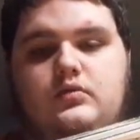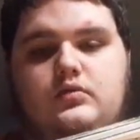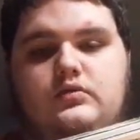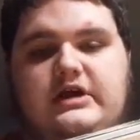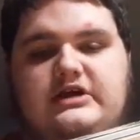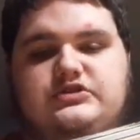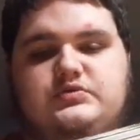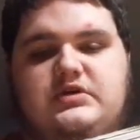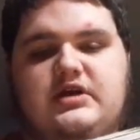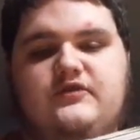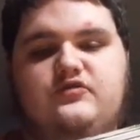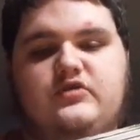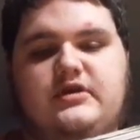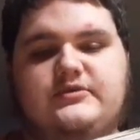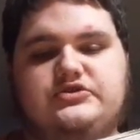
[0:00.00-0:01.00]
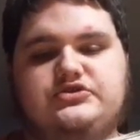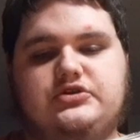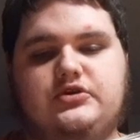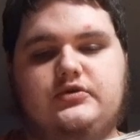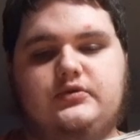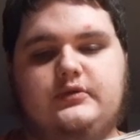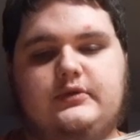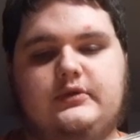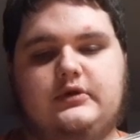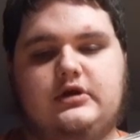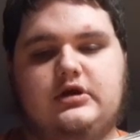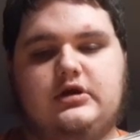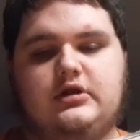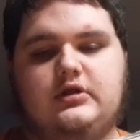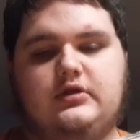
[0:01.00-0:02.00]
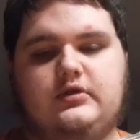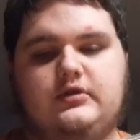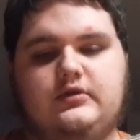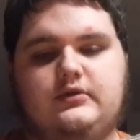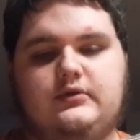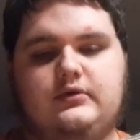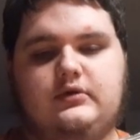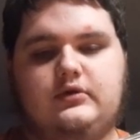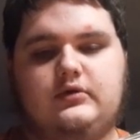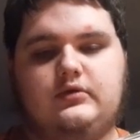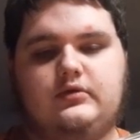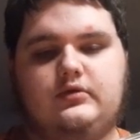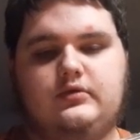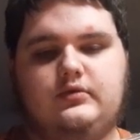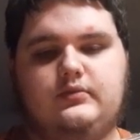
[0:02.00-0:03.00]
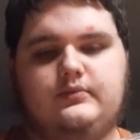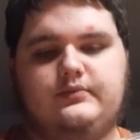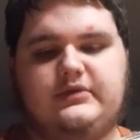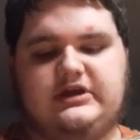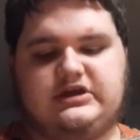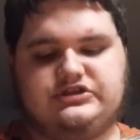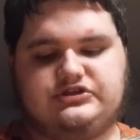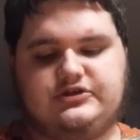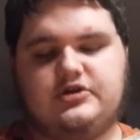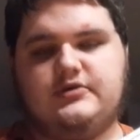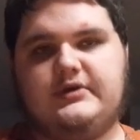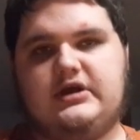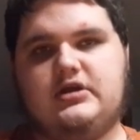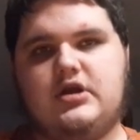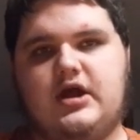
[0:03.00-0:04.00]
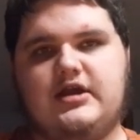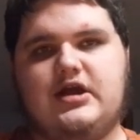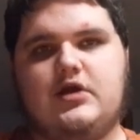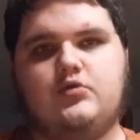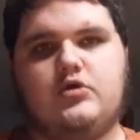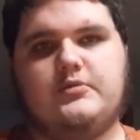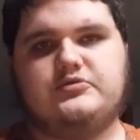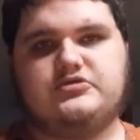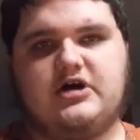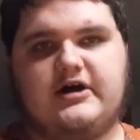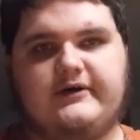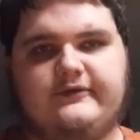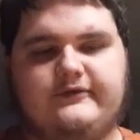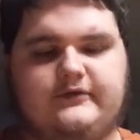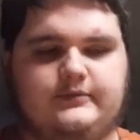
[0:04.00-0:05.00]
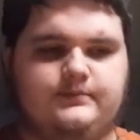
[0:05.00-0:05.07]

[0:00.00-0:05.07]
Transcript: Next we have Rey Mysterio, the Biggest Little Man. I got ripped off.